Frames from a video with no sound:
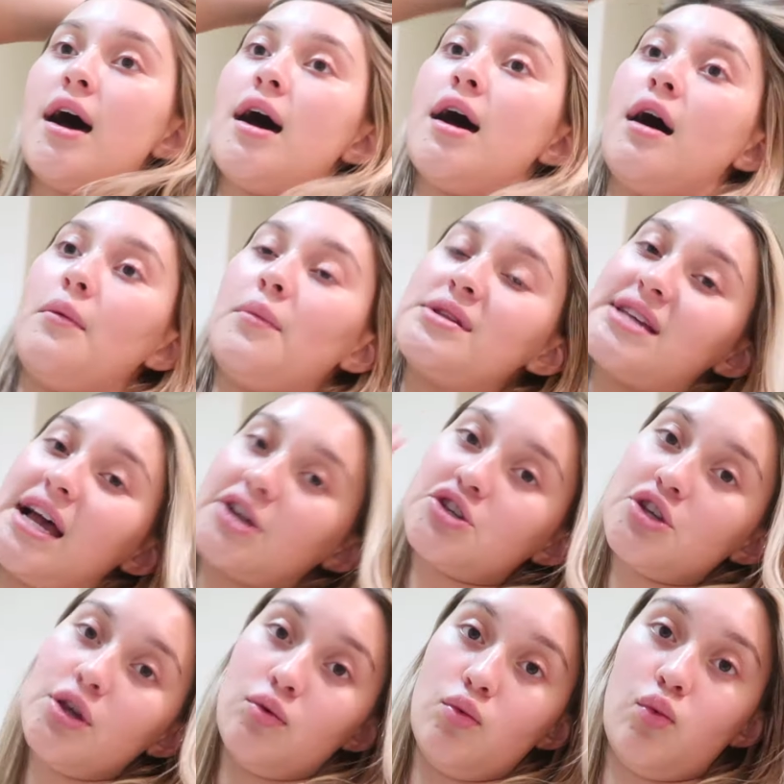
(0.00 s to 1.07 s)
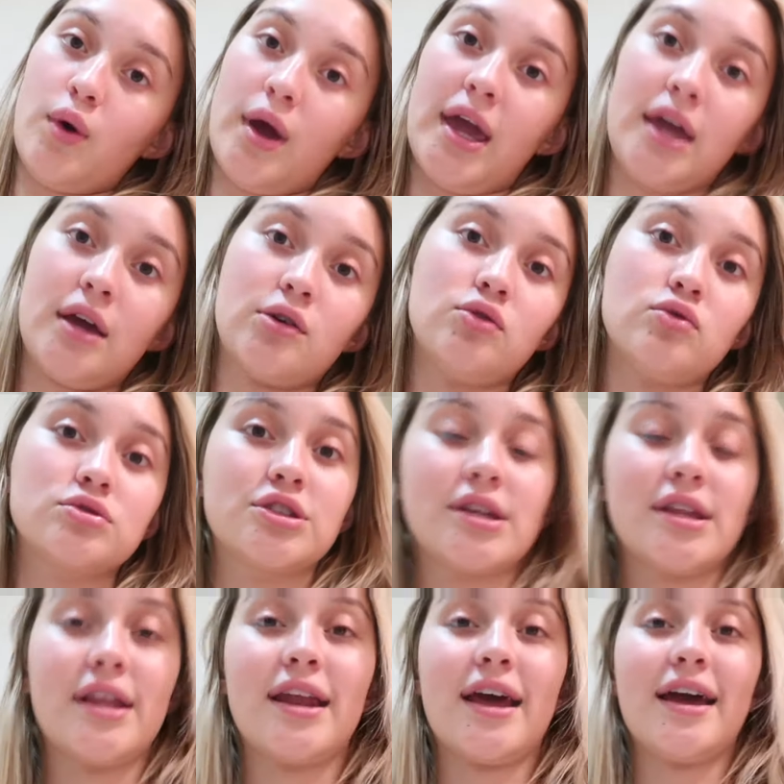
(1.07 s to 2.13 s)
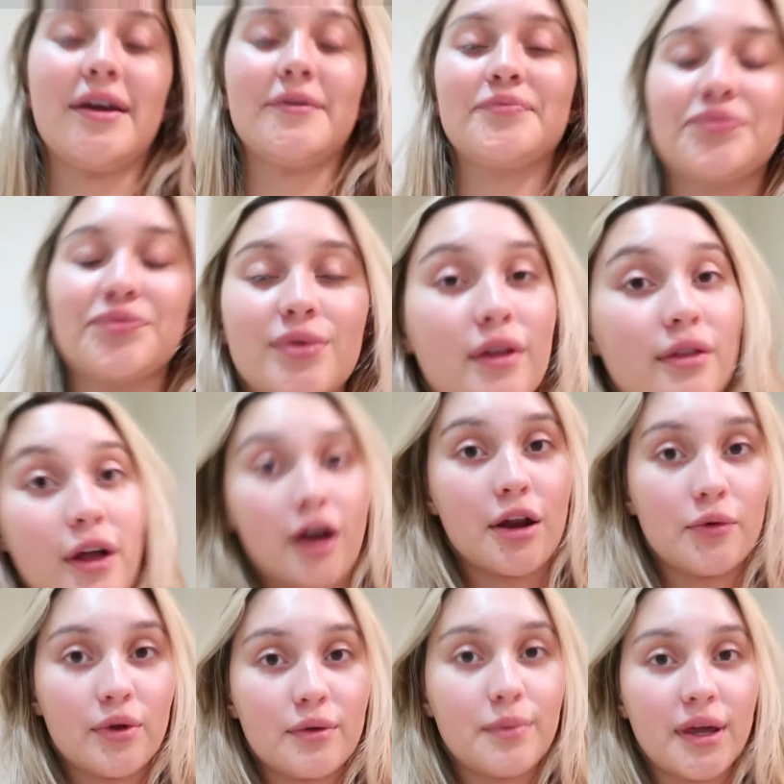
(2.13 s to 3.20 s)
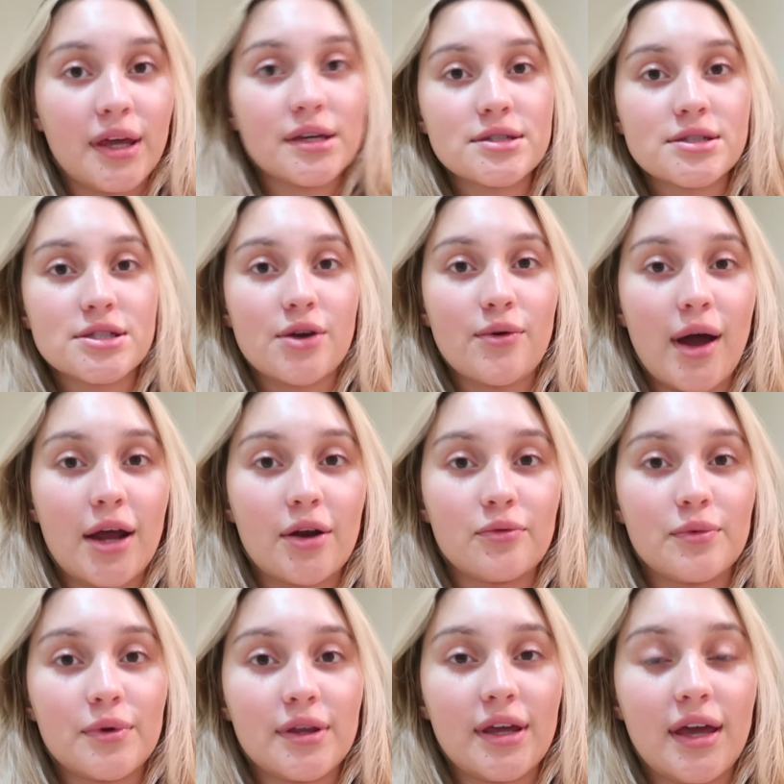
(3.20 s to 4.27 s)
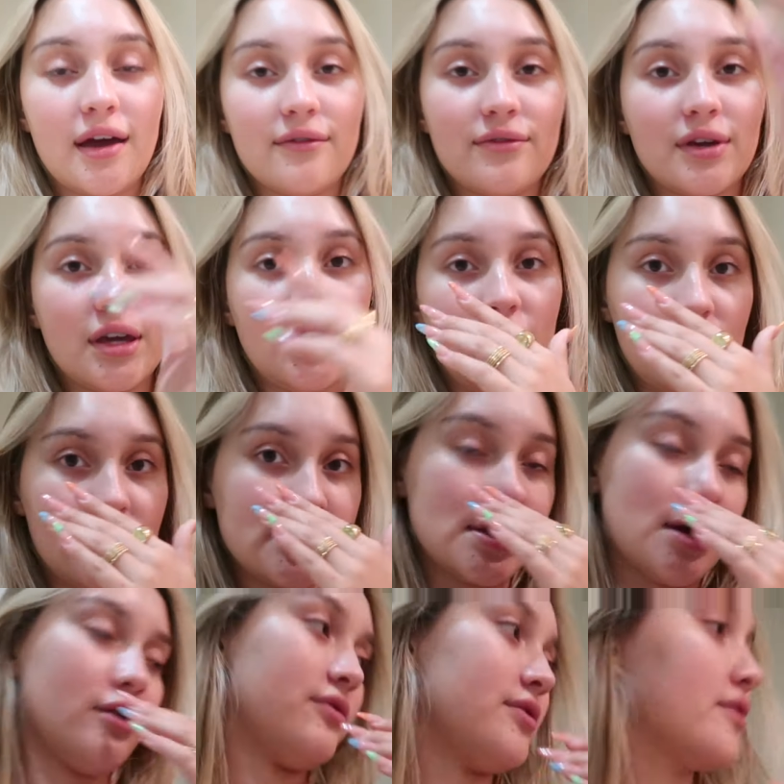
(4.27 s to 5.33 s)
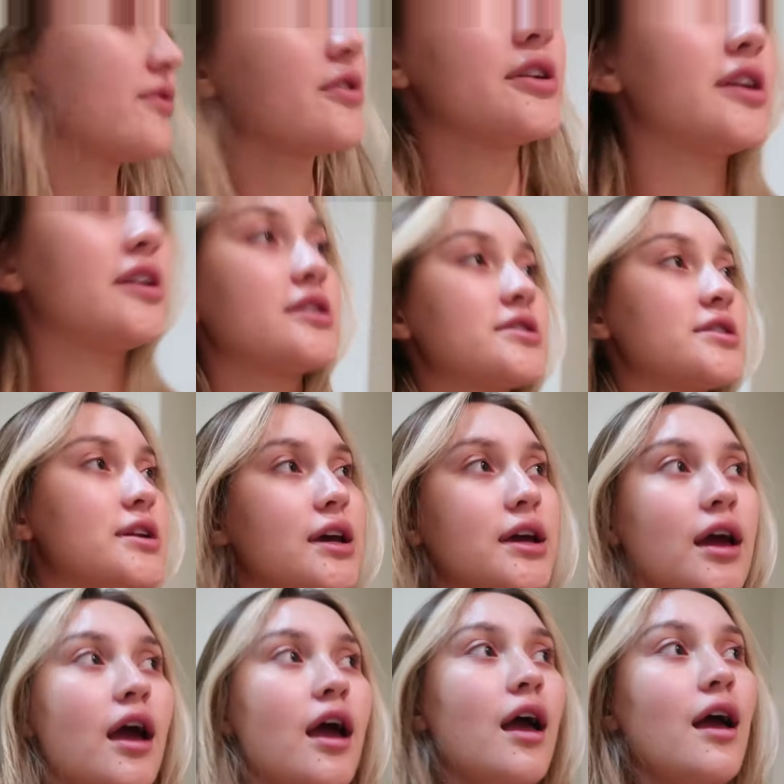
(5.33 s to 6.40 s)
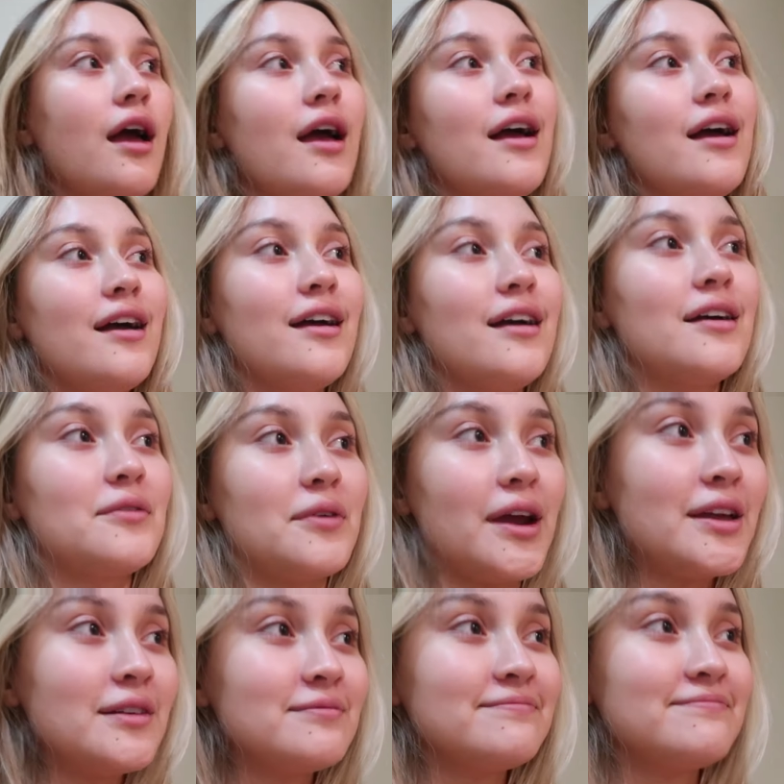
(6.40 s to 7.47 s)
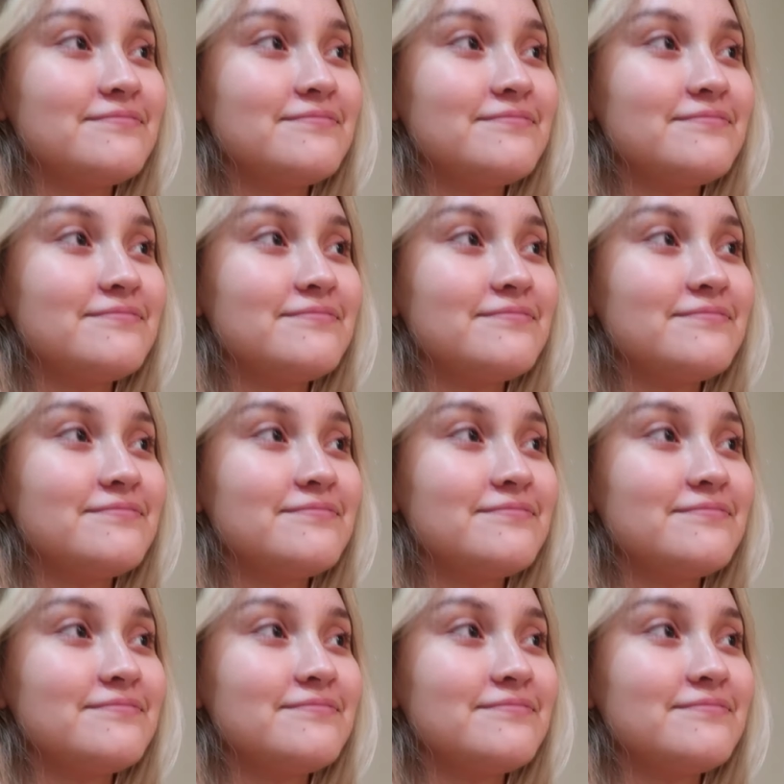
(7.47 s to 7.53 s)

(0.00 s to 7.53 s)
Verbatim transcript: Um, it's actually way colder than I thought it would be, so I don't really have the cutest outfit for dinner tonight, right?